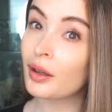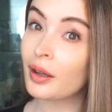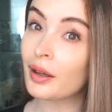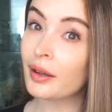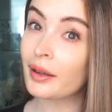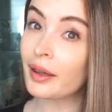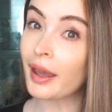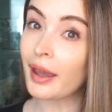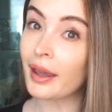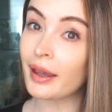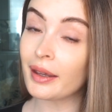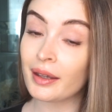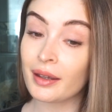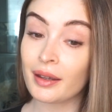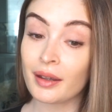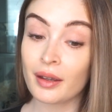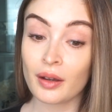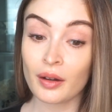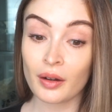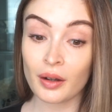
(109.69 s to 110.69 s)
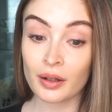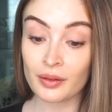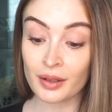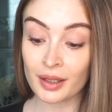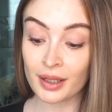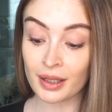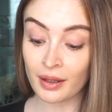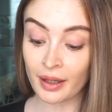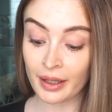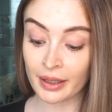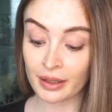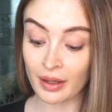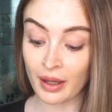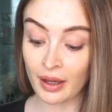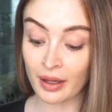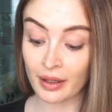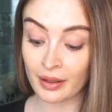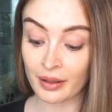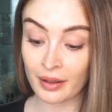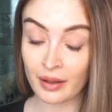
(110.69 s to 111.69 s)
Okay, I really like
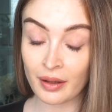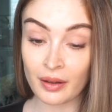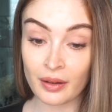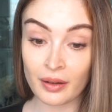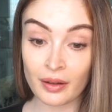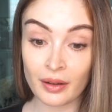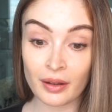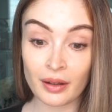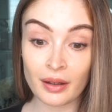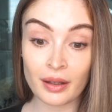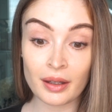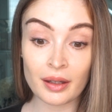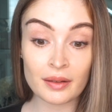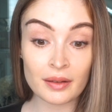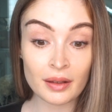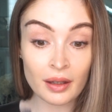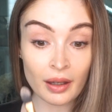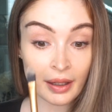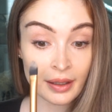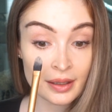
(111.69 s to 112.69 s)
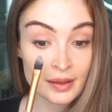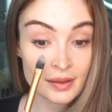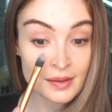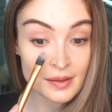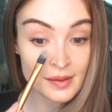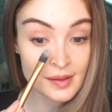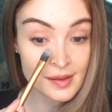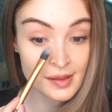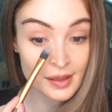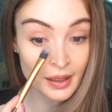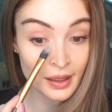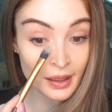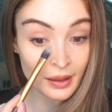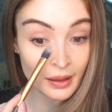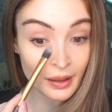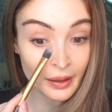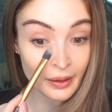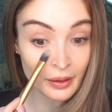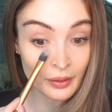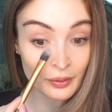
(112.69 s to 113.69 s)
that. I can see
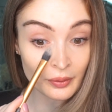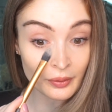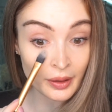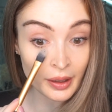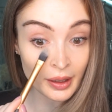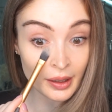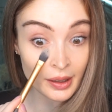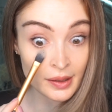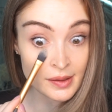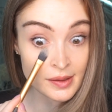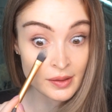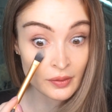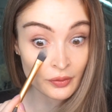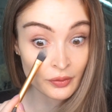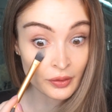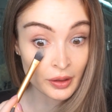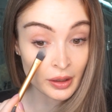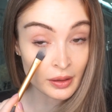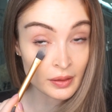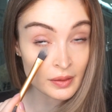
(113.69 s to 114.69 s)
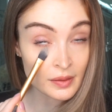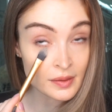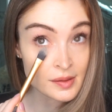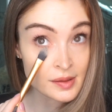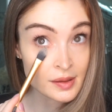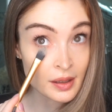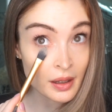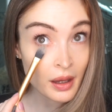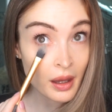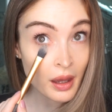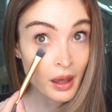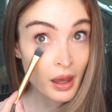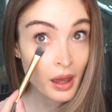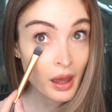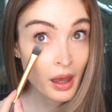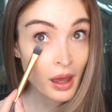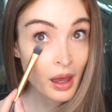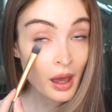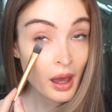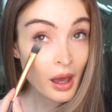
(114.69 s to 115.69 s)
like a really diffused,
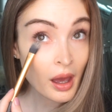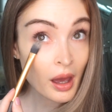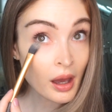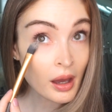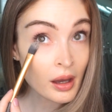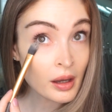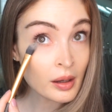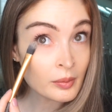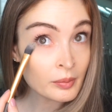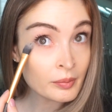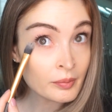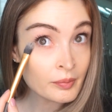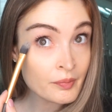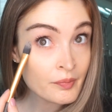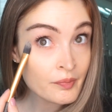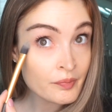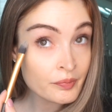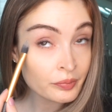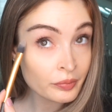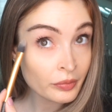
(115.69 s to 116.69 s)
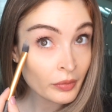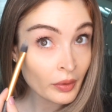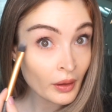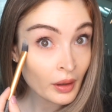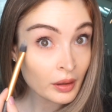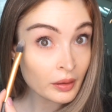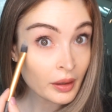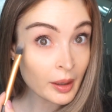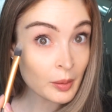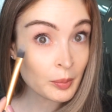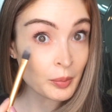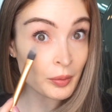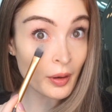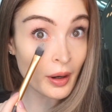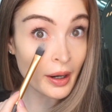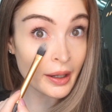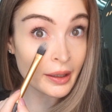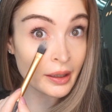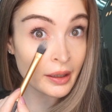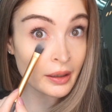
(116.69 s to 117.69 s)
like
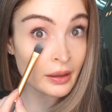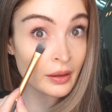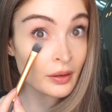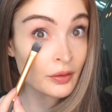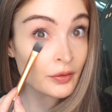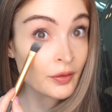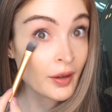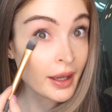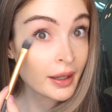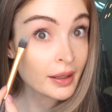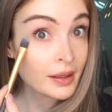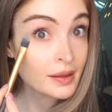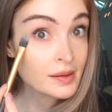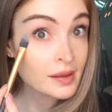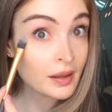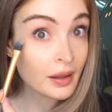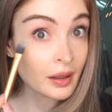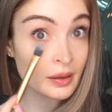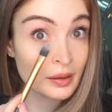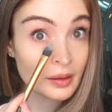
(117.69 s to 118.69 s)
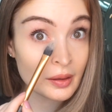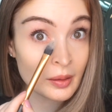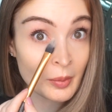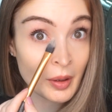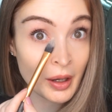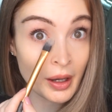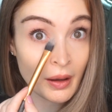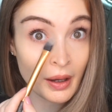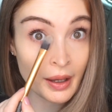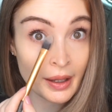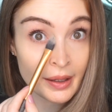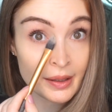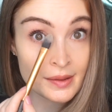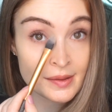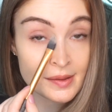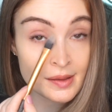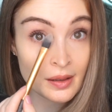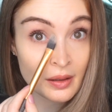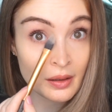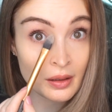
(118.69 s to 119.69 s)
brightening effect under my
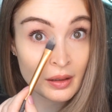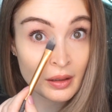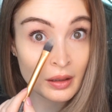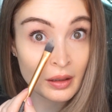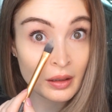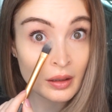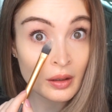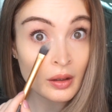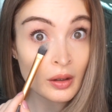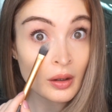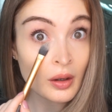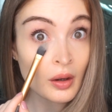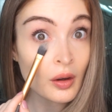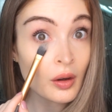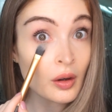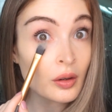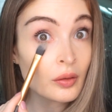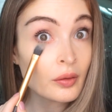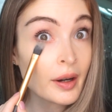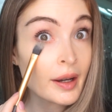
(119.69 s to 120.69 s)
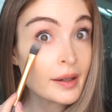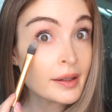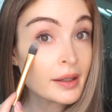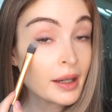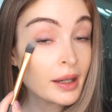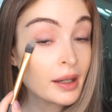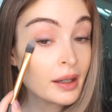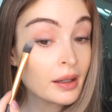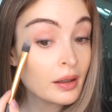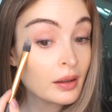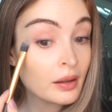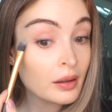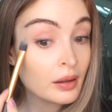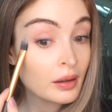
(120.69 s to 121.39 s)
eyes already.